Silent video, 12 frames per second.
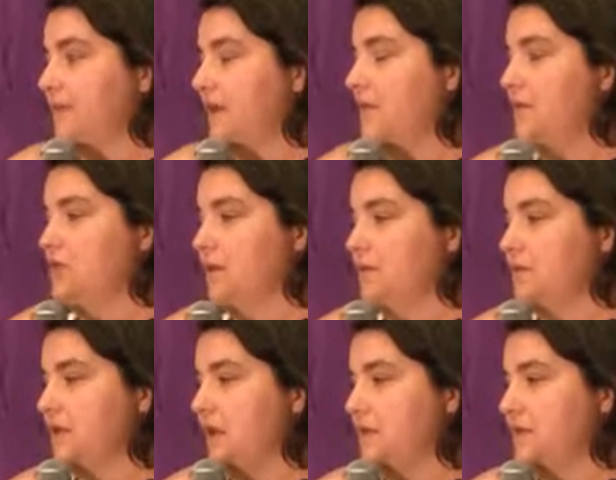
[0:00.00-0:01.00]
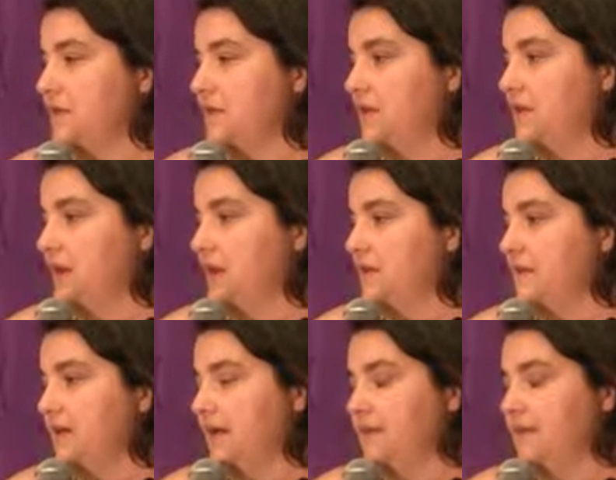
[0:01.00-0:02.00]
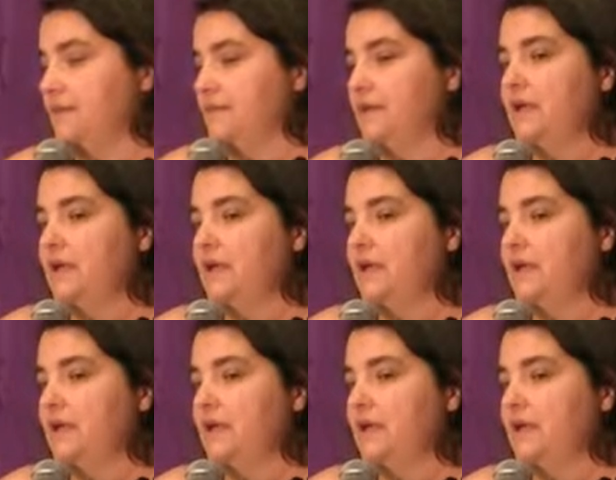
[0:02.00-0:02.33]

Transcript: and they chose to come to the United States.